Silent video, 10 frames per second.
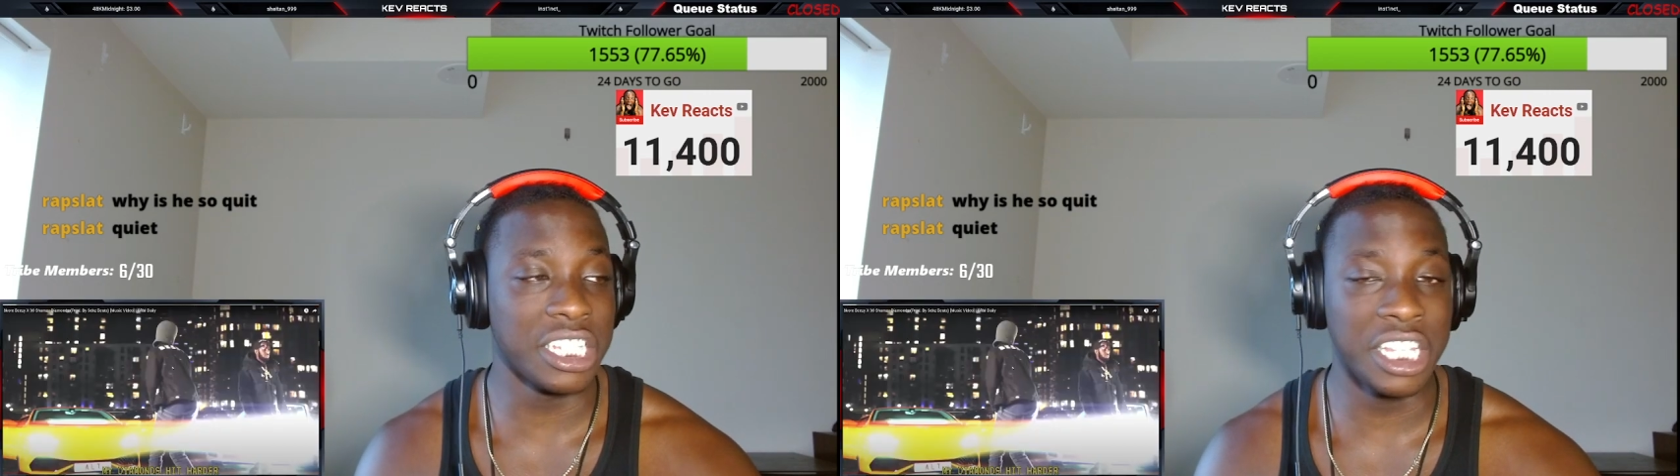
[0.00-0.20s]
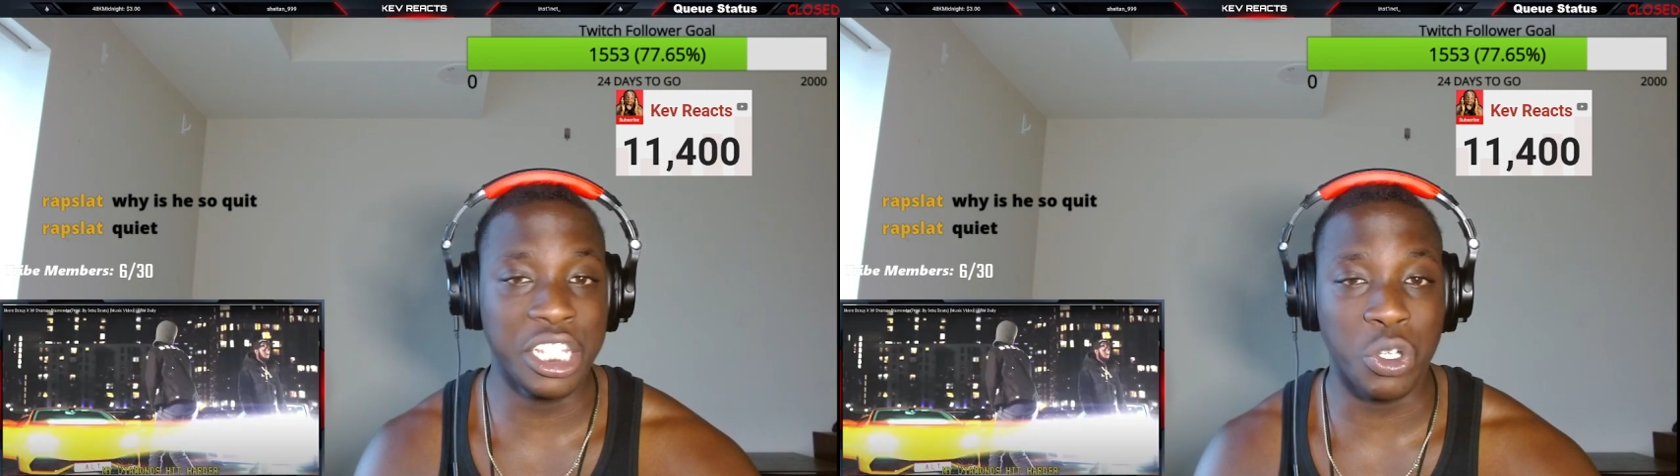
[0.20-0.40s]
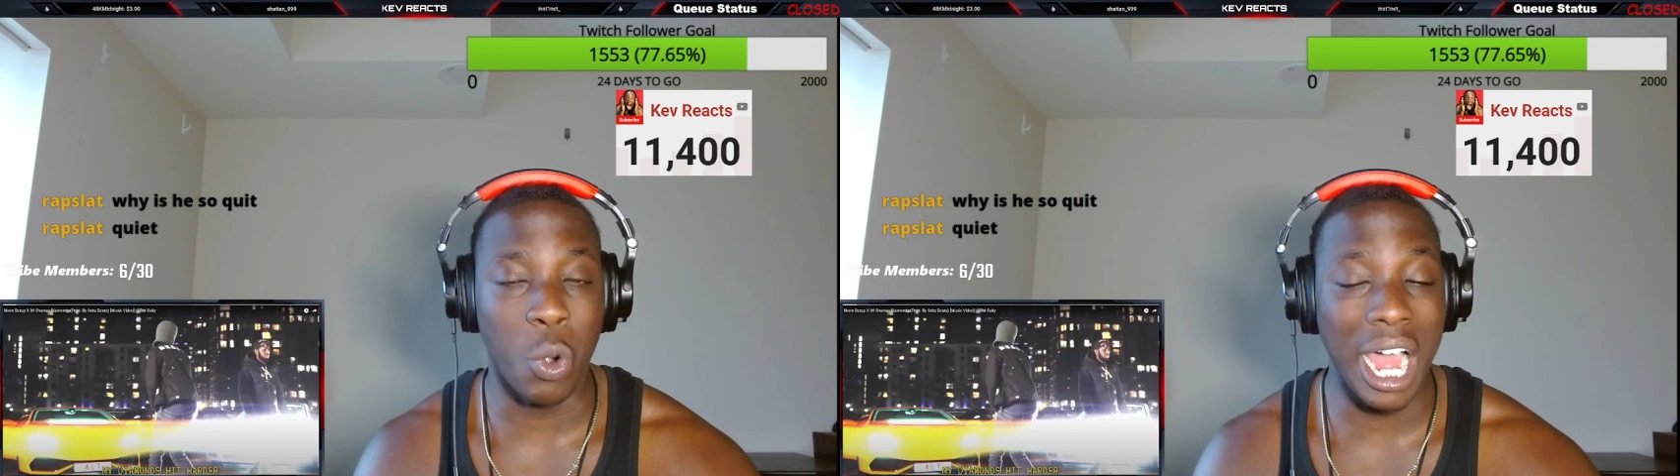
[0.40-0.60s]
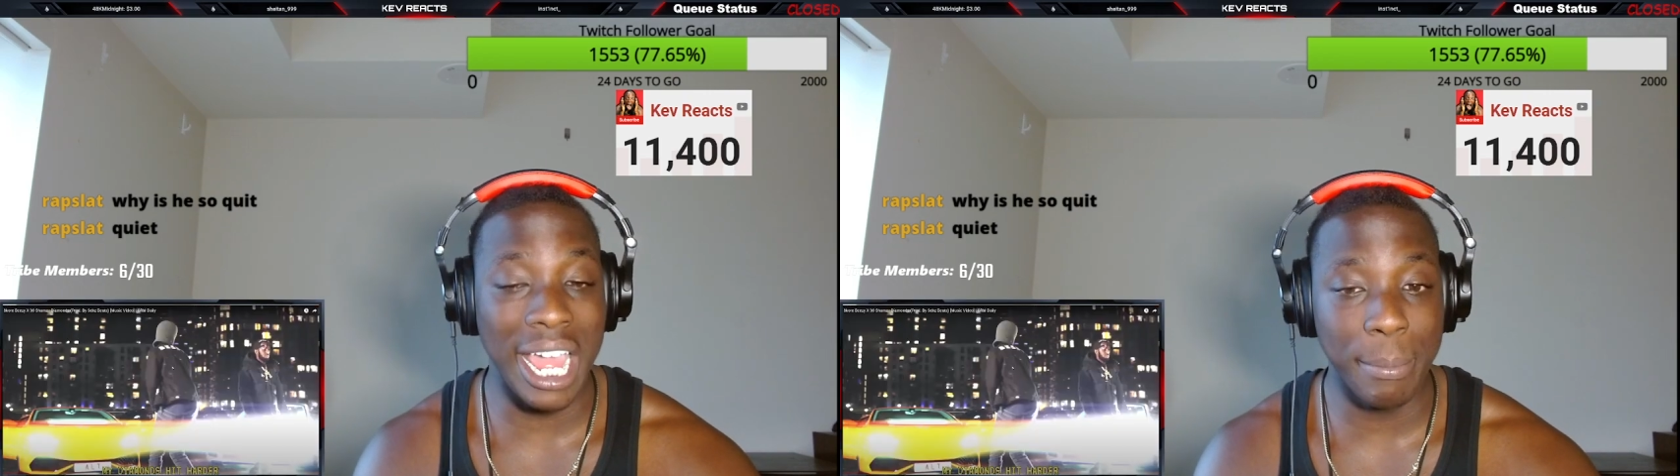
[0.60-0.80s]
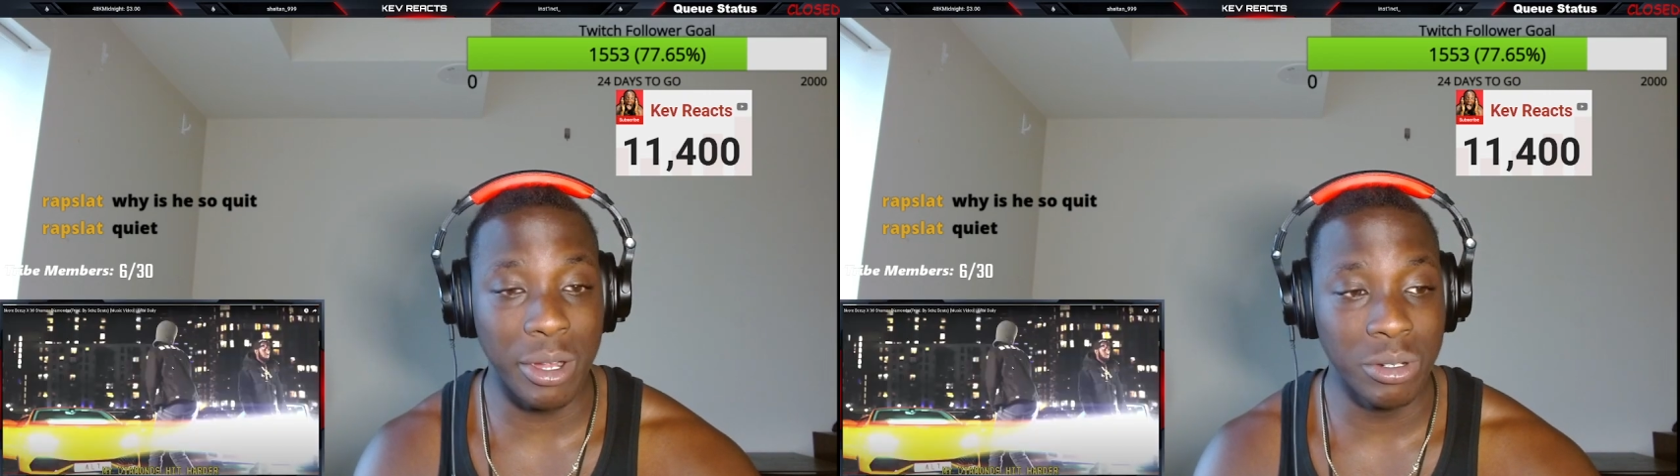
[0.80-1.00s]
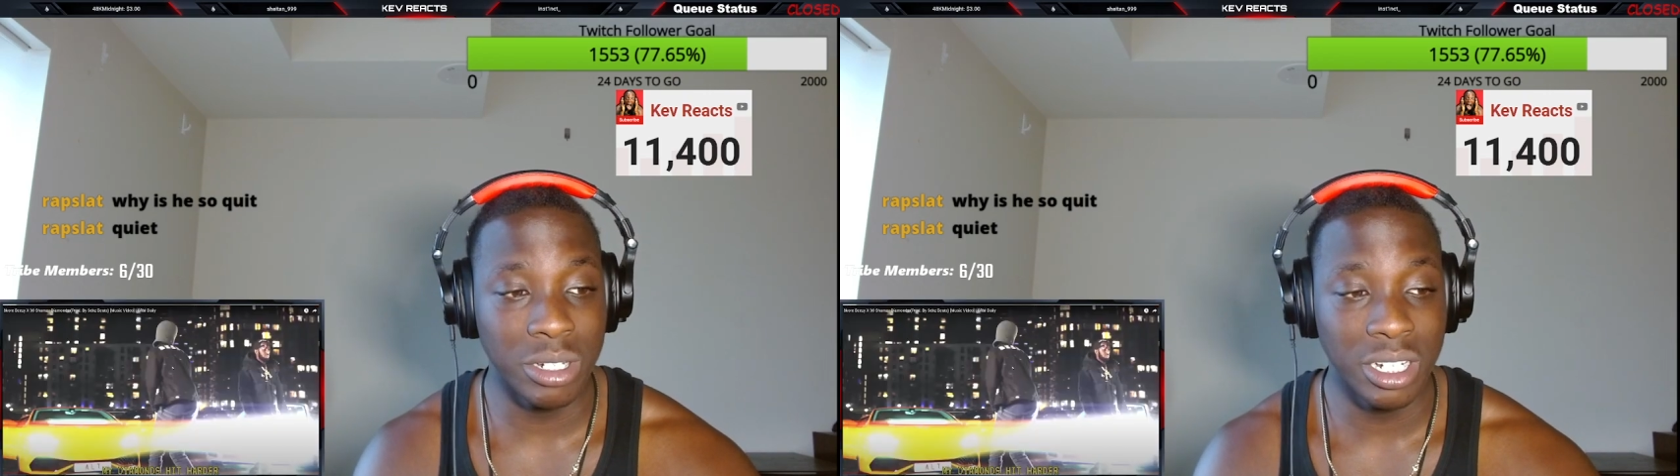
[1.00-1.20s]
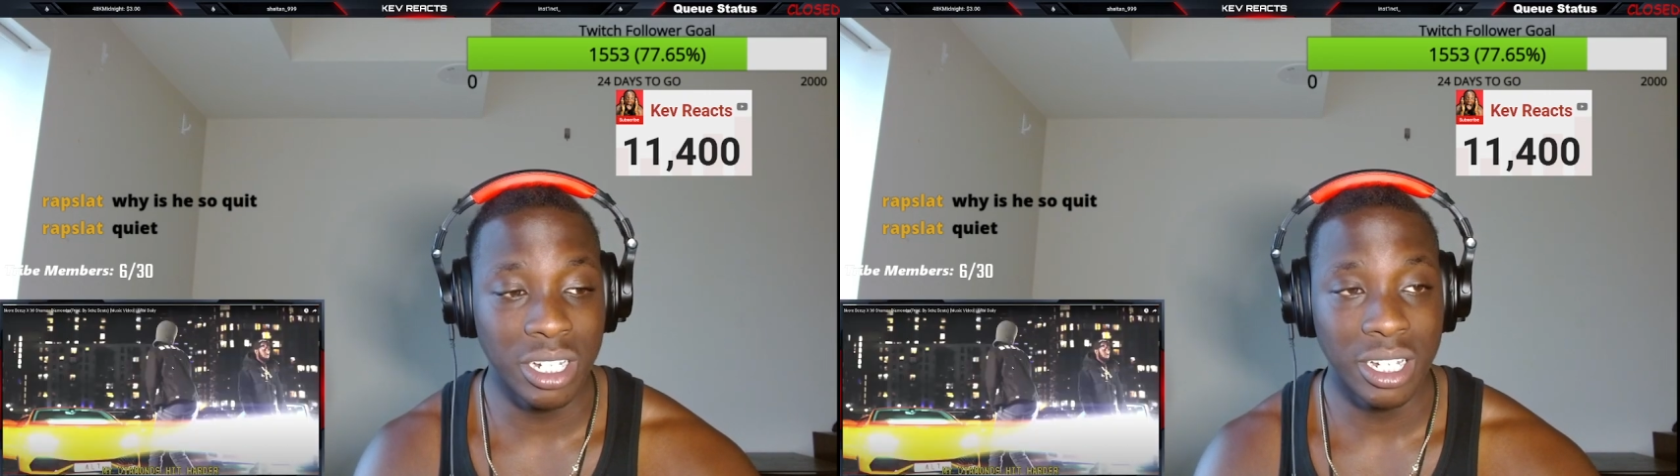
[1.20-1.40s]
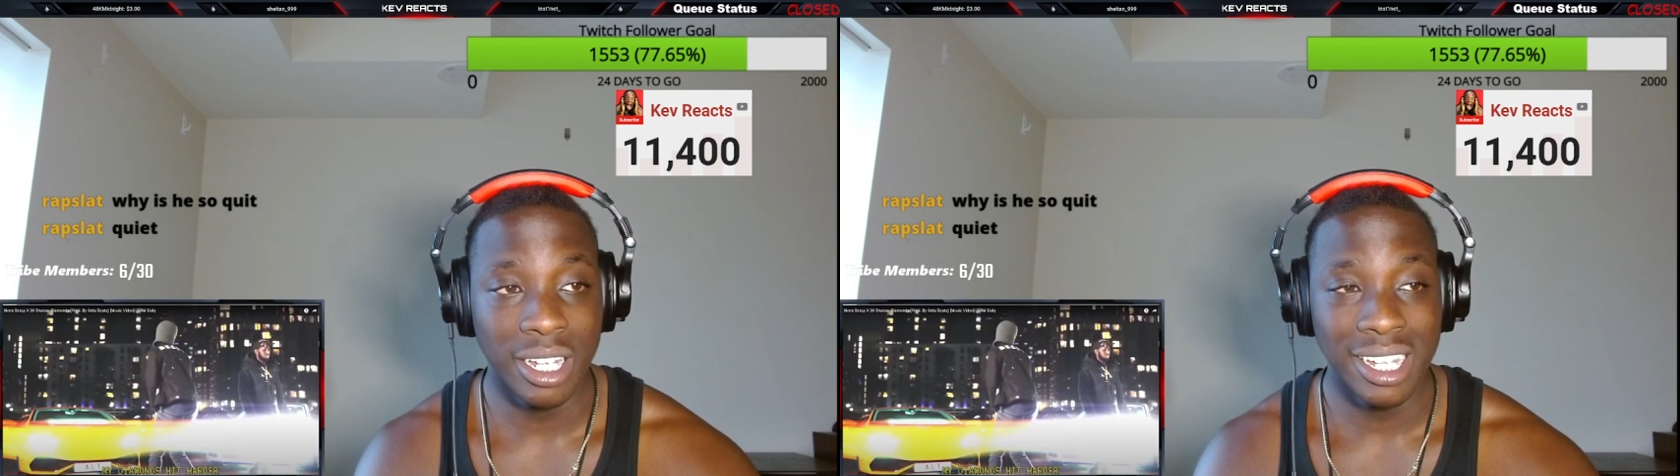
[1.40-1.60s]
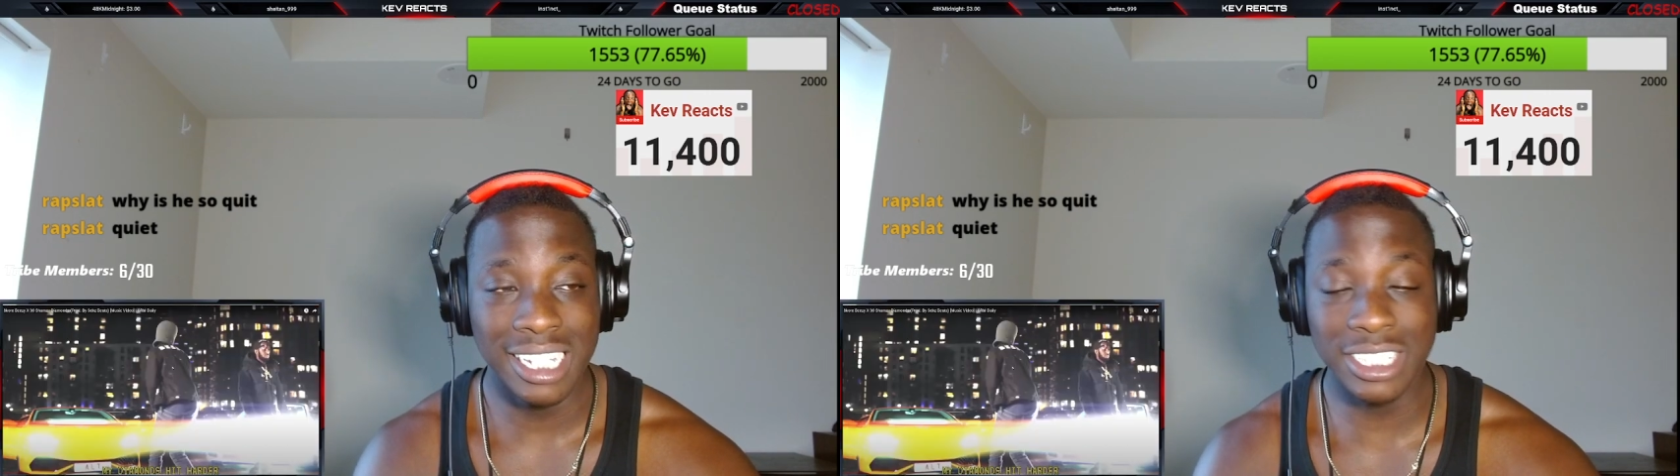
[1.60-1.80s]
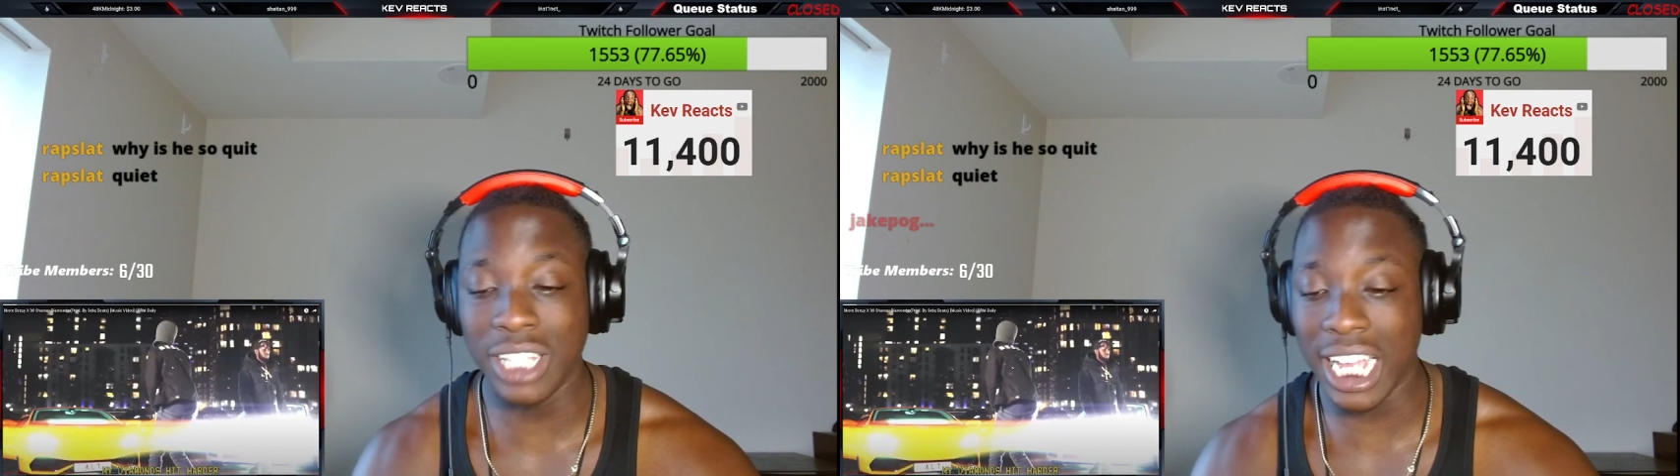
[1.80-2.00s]
He's quiet, bro?
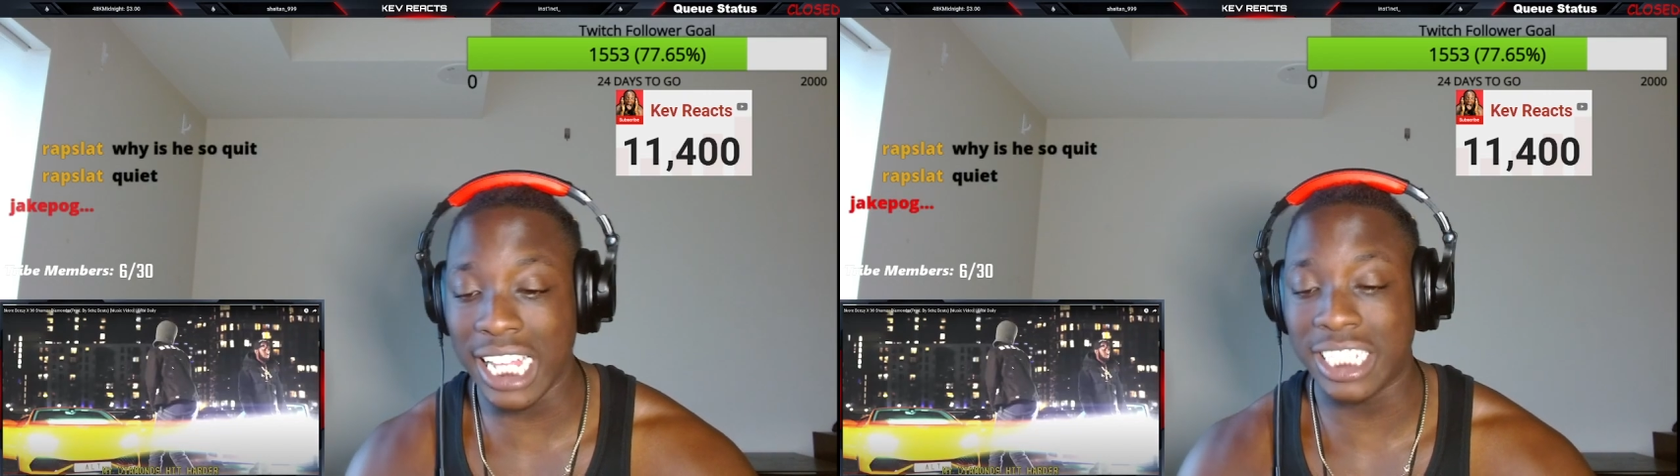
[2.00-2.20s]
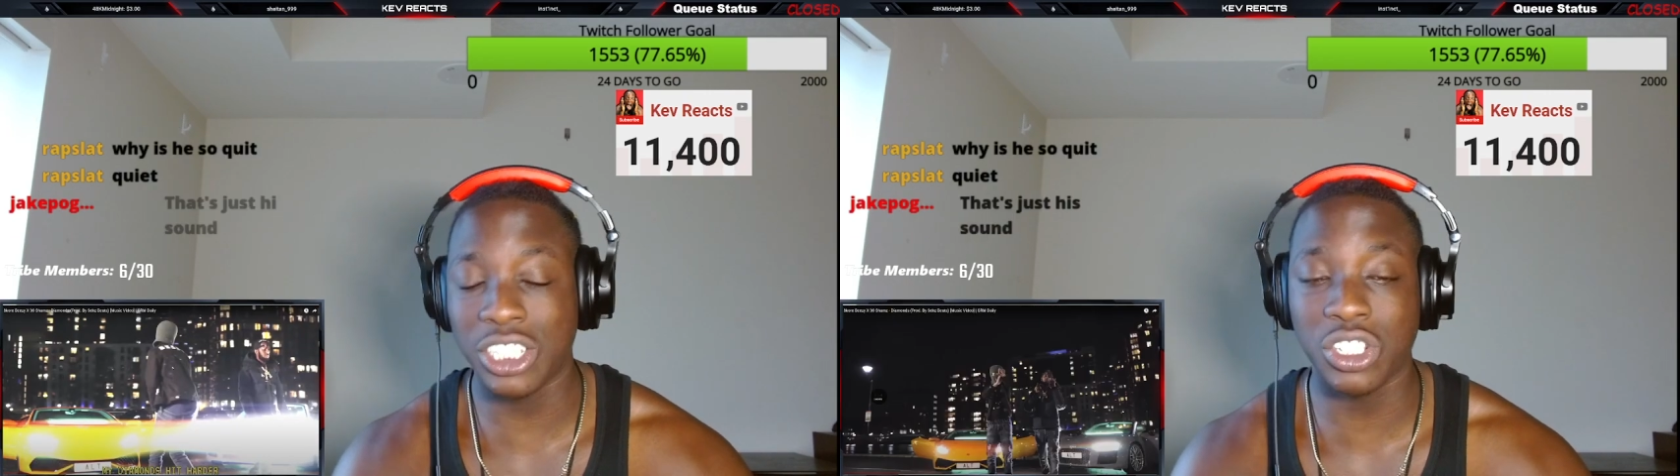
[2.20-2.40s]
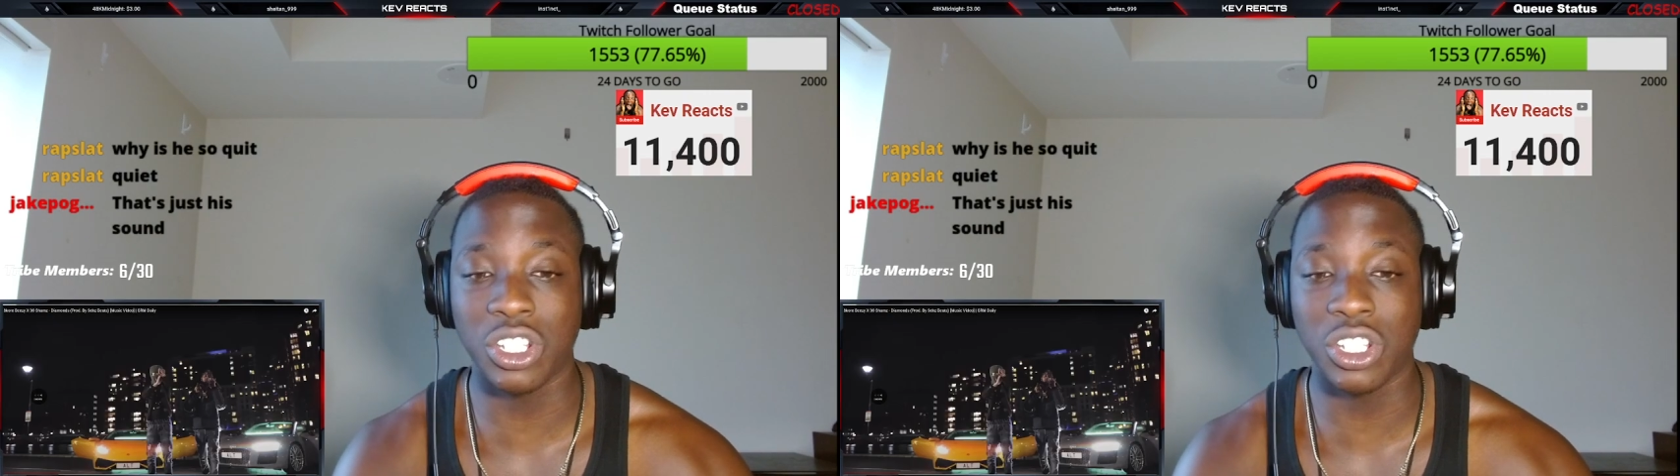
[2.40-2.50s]
This nigga is.